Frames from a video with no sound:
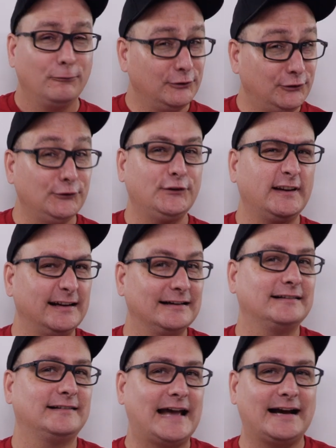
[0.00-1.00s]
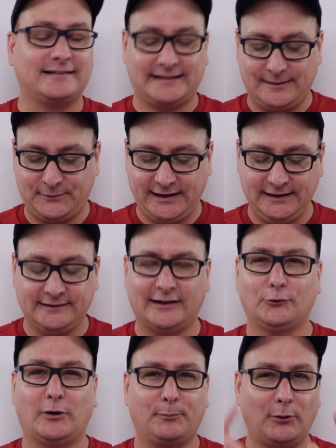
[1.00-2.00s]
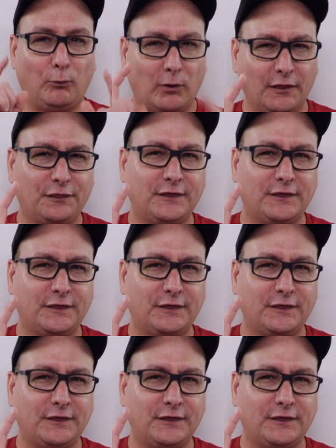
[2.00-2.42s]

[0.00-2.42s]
which uses the exact same keys as well. But one